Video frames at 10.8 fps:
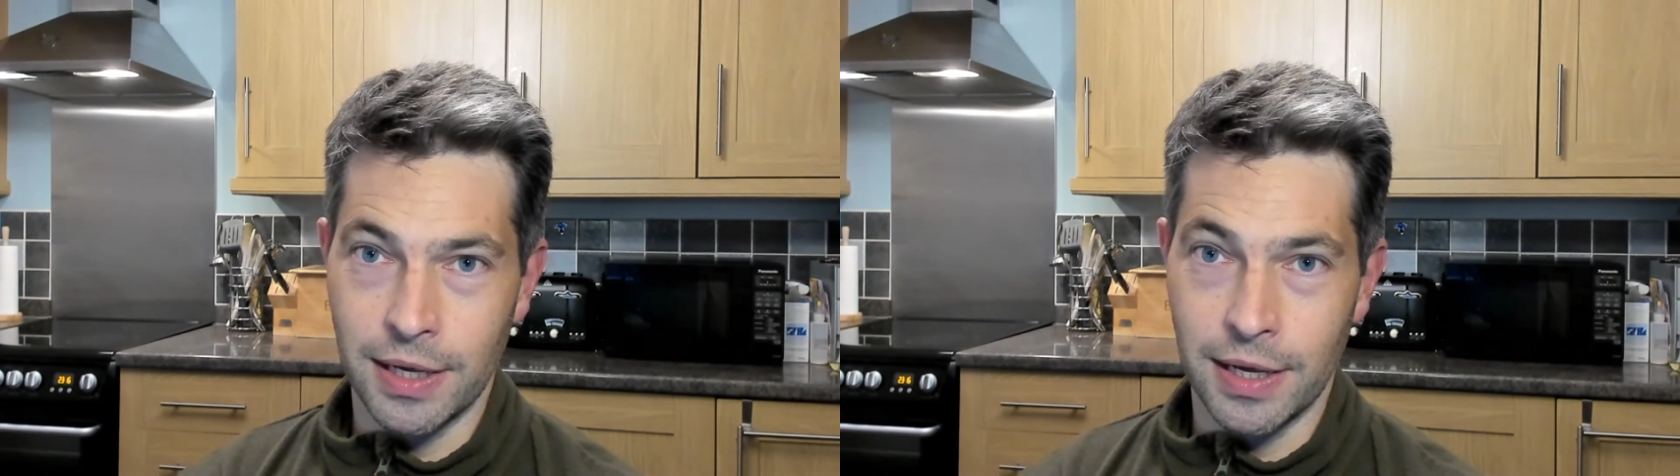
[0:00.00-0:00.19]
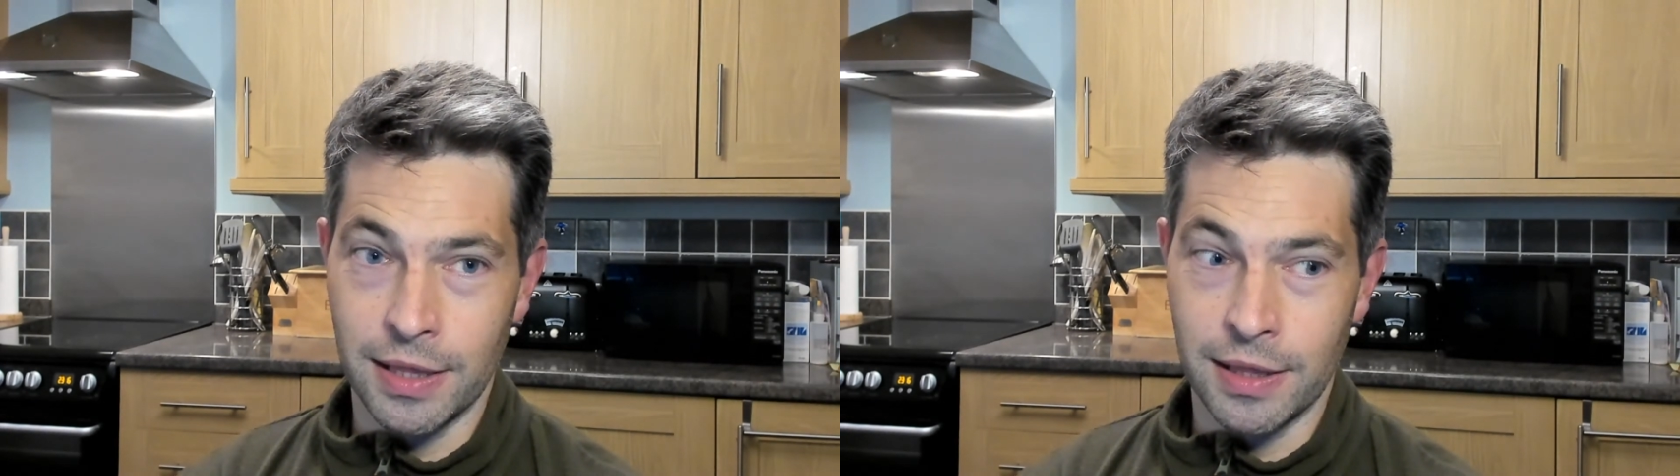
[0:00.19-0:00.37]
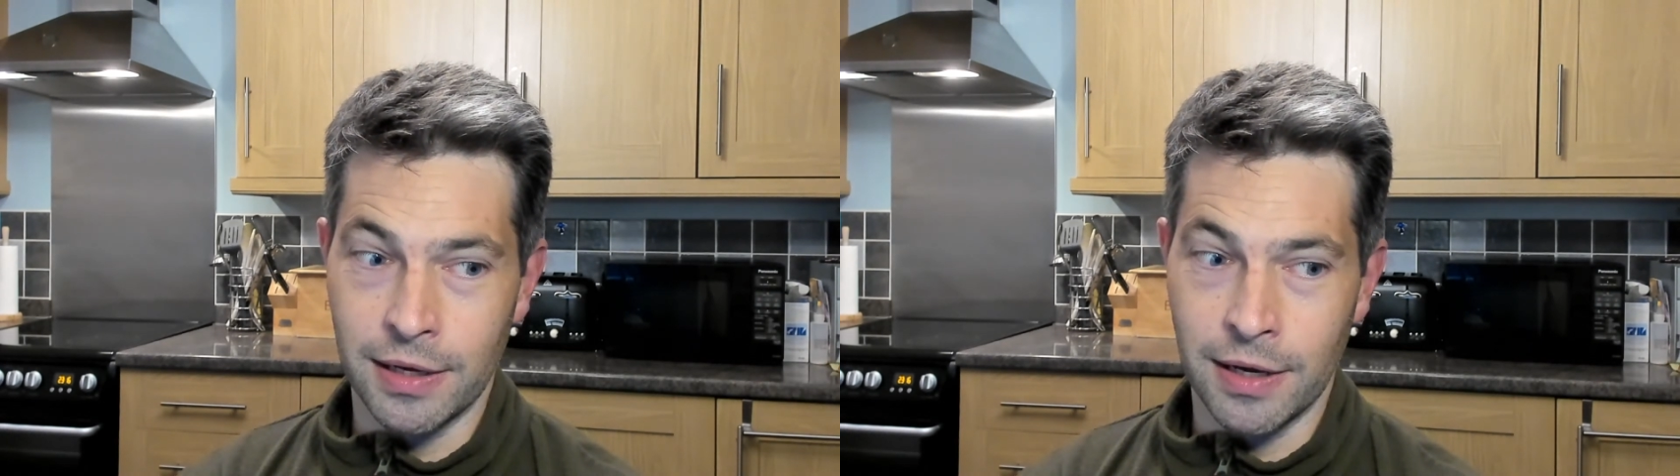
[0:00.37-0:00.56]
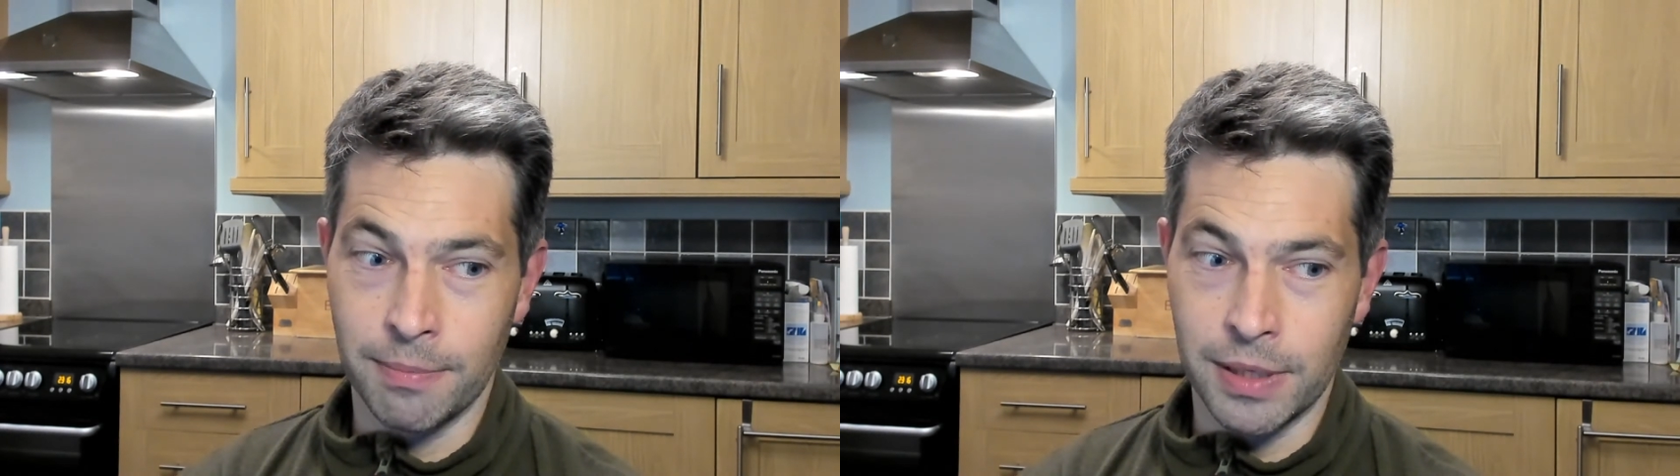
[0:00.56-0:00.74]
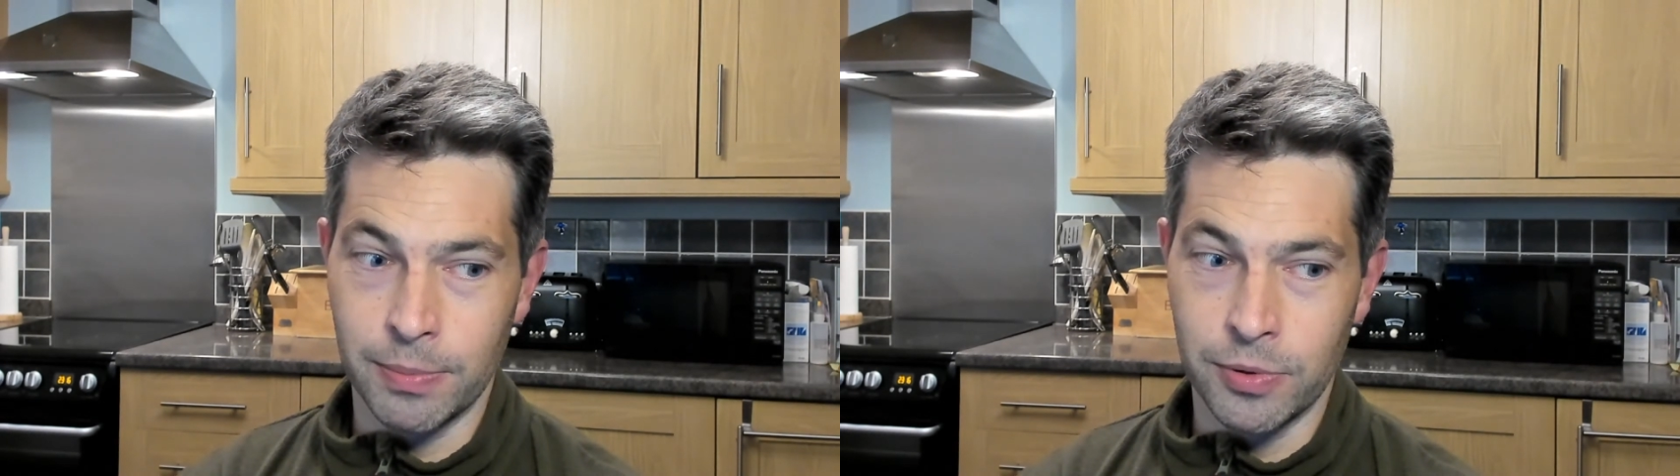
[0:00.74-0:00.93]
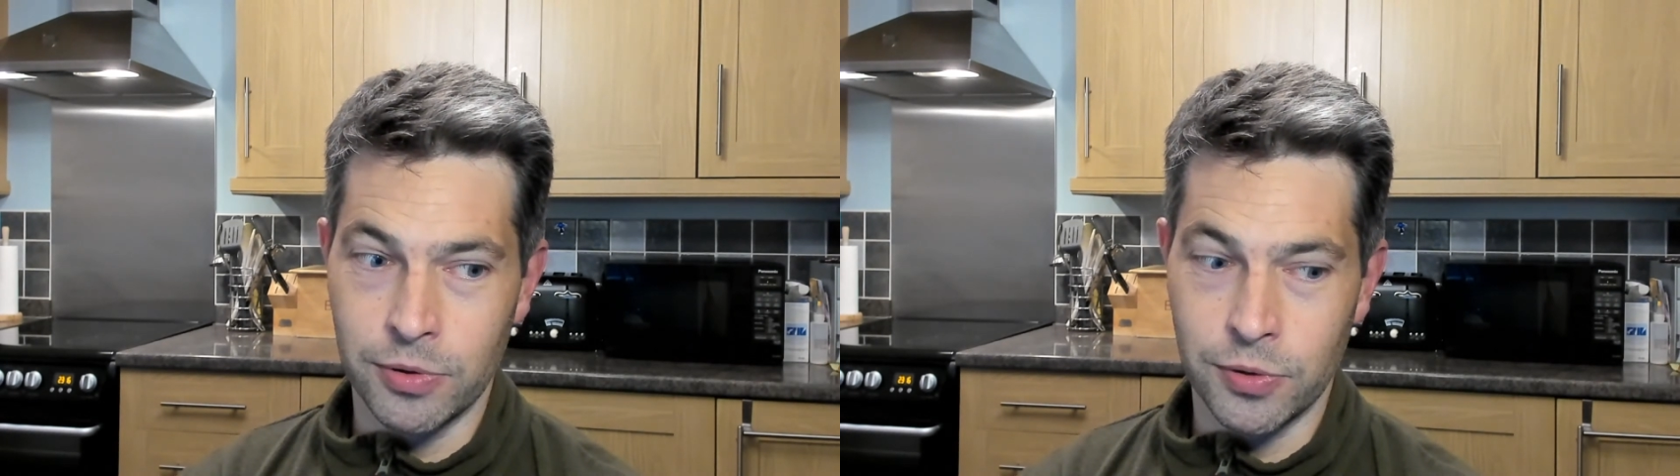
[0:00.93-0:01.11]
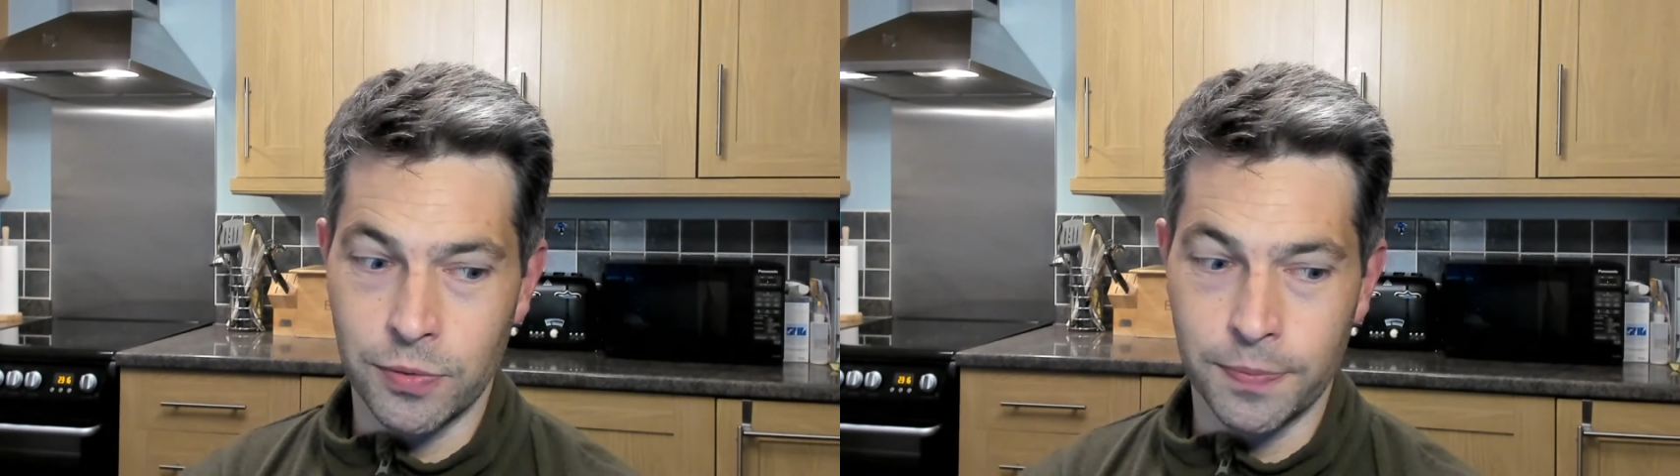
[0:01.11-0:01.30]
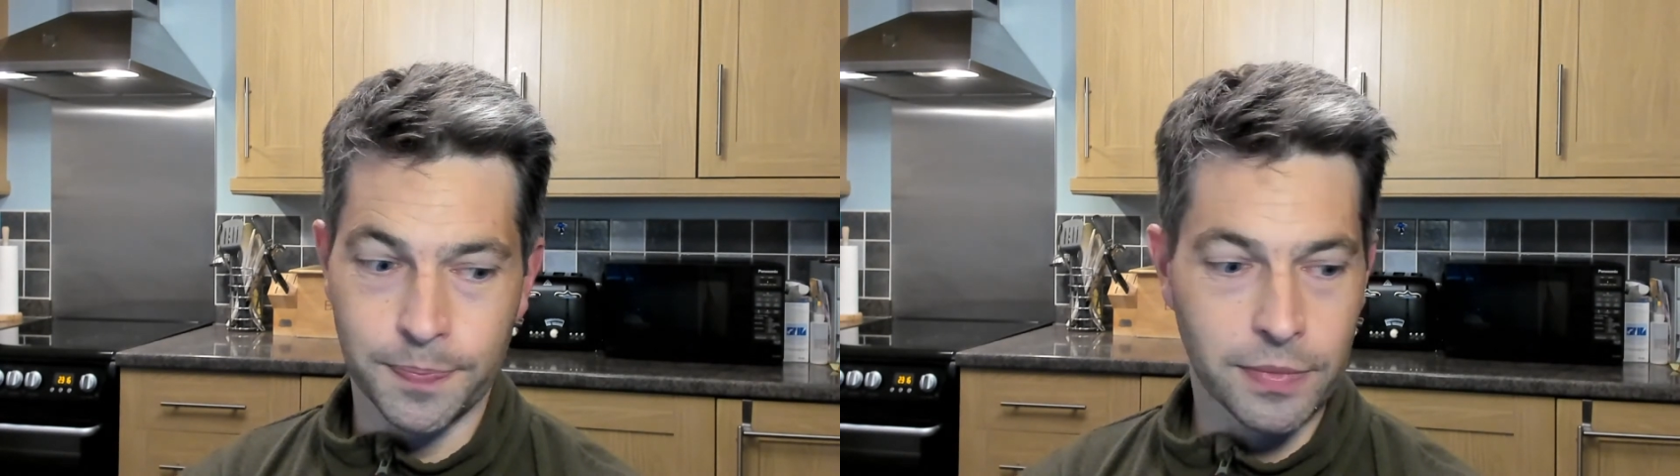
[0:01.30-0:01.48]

in the company portal,